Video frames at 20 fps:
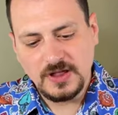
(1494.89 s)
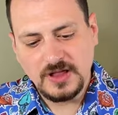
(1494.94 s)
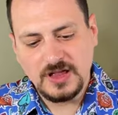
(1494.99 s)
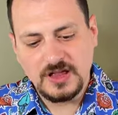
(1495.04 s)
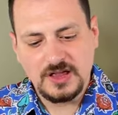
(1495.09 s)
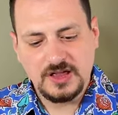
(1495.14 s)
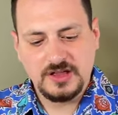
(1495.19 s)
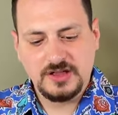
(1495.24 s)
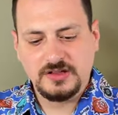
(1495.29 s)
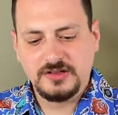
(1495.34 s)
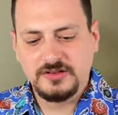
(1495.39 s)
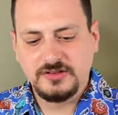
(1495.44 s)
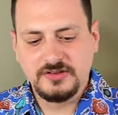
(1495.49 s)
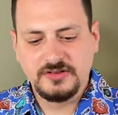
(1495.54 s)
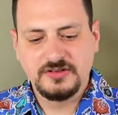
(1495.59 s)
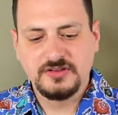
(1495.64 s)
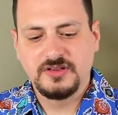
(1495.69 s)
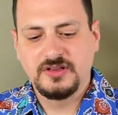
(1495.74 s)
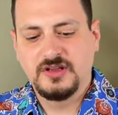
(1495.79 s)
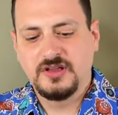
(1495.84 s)

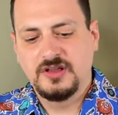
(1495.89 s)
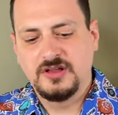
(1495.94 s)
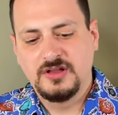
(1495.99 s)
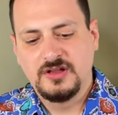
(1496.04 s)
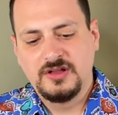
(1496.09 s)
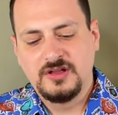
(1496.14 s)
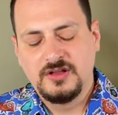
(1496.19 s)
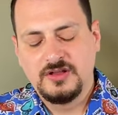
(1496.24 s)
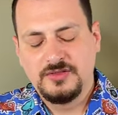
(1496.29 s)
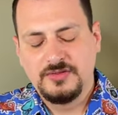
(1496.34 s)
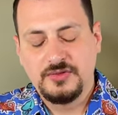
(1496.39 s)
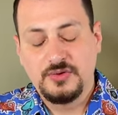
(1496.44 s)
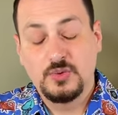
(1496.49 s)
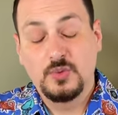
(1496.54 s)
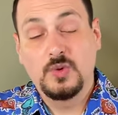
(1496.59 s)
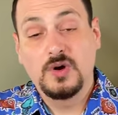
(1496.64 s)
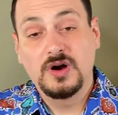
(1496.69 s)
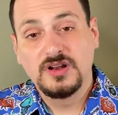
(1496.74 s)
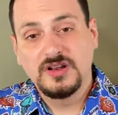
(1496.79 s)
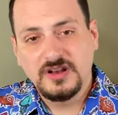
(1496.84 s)
And the
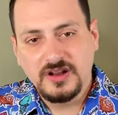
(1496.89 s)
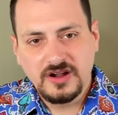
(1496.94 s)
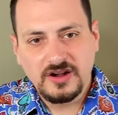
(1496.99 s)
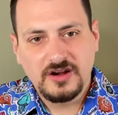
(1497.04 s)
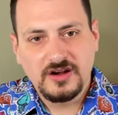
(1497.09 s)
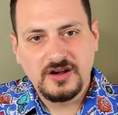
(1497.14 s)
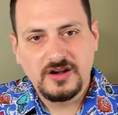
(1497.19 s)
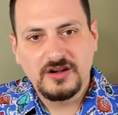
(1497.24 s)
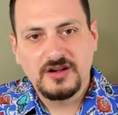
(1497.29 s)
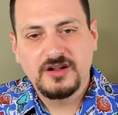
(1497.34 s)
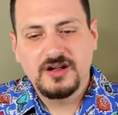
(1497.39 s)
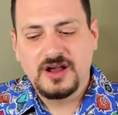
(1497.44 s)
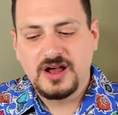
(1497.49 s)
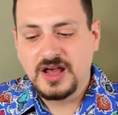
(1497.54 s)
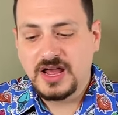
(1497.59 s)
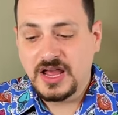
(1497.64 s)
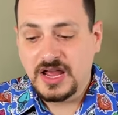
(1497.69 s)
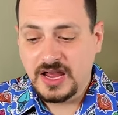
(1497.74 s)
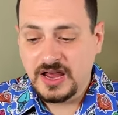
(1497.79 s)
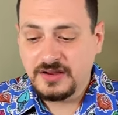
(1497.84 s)
one deer
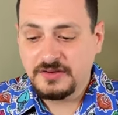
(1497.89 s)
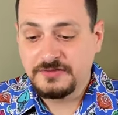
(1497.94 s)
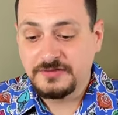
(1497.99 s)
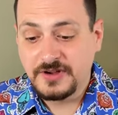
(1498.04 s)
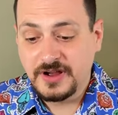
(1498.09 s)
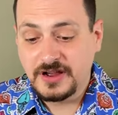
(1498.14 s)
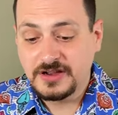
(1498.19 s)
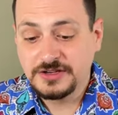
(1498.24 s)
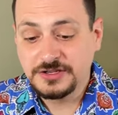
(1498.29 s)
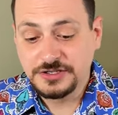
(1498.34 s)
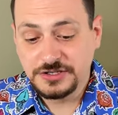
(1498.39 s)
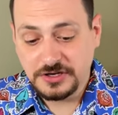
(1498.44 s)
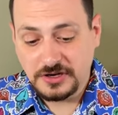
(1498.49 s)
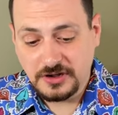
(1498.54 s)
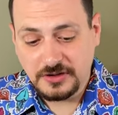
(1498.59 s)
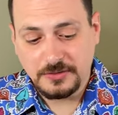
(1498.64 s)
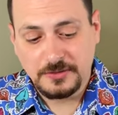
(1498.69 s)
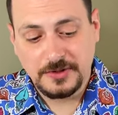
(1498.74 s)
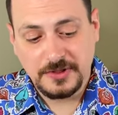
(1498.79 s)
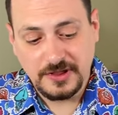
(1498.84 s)
I have
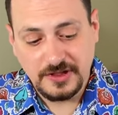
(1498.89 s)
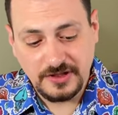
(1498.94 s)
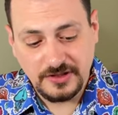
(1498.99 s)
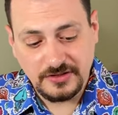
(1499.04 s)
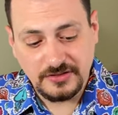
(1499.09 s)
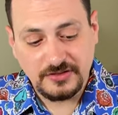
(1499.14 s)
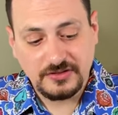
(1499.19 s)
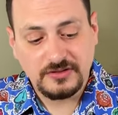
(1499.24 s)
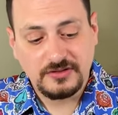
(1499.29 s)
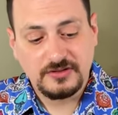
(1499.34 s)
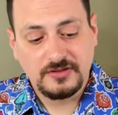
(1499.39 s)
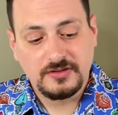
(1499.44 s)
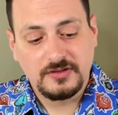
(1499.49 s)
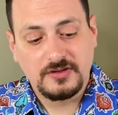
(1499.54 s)
shot with this